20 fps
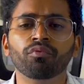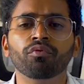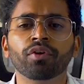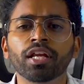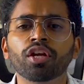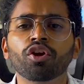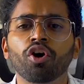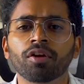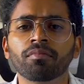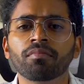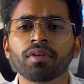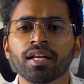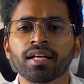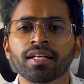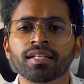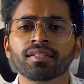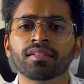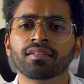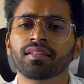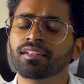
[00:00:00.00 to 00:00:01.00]
We
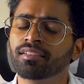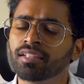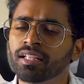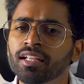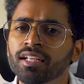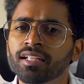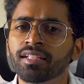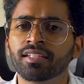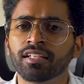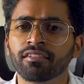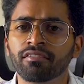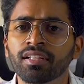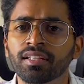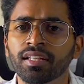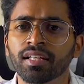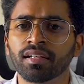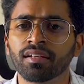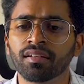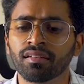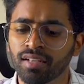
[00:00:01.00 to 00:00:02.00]
normalized that theory is
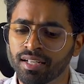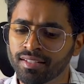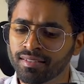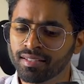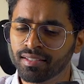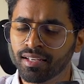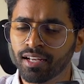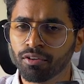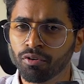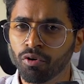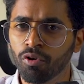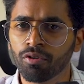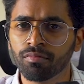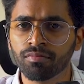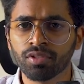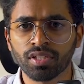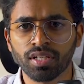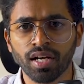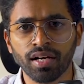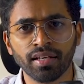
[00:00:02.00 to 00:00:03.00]
everything, let's sit at
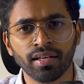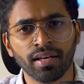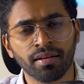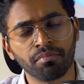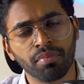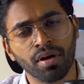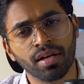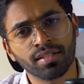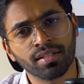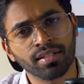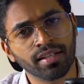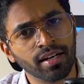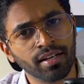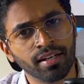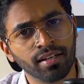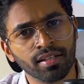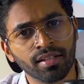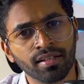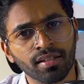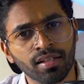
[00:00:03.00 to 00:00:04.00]
home, study and pass and
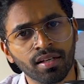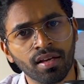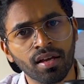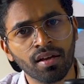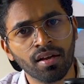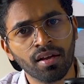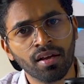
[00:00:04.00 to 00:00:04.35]
get a degree.